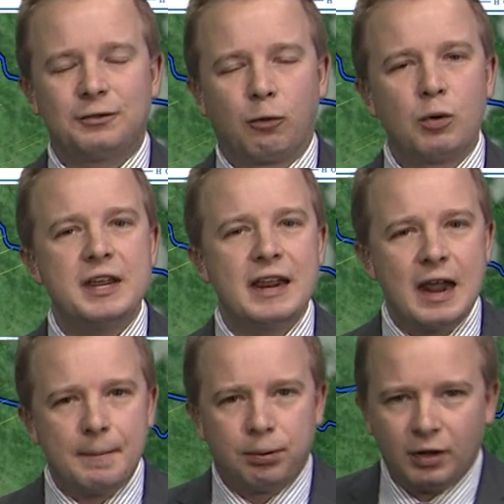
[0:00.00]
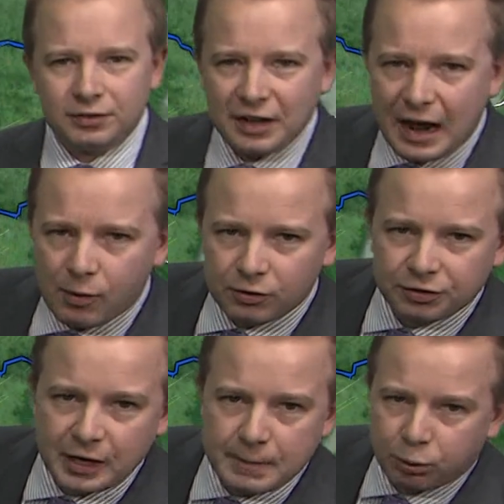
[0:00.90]
48 plus hours
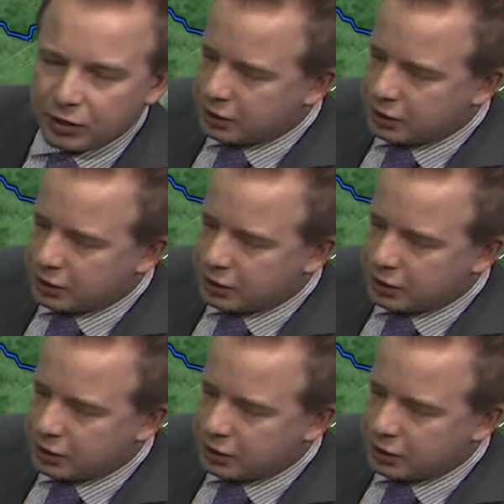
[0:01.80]
looking pretty